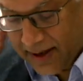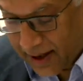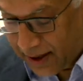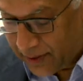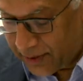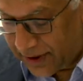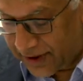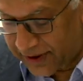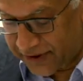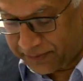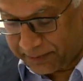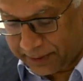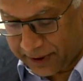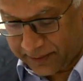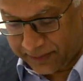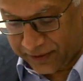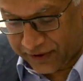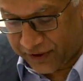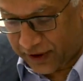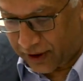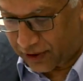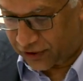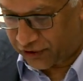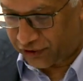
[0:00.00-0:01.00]
Anyway, this poem
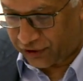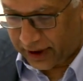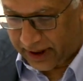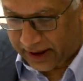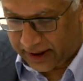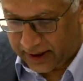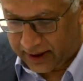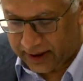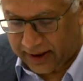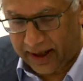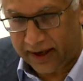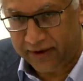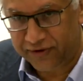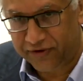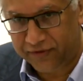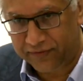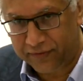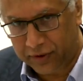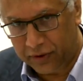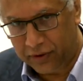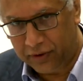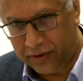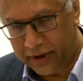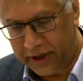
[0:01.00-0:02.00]
is called Trailing Clouds
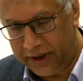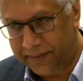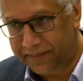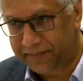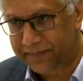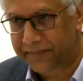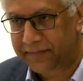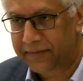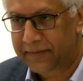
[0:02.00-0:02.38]
of Glory.